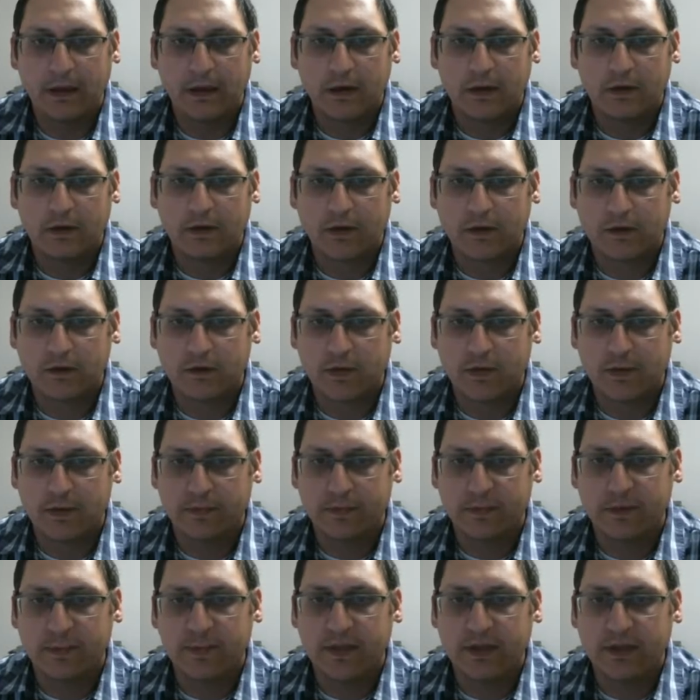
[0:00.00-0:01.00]
Extreme
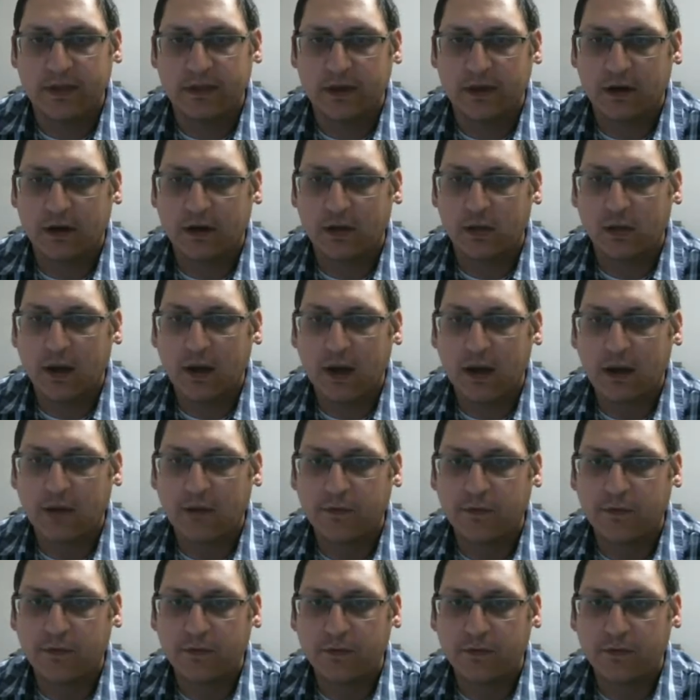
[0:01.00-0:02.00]
Speed's going to go off.
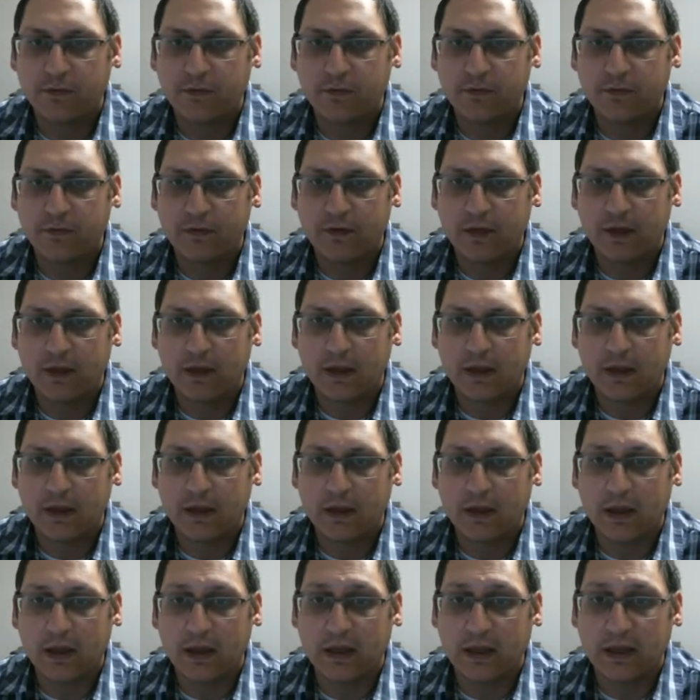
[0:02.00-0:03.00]

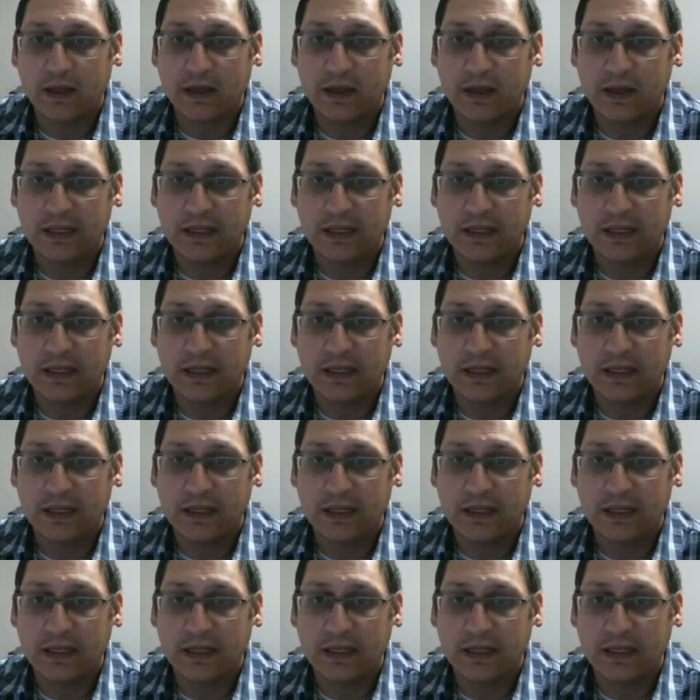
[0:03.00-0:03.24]
And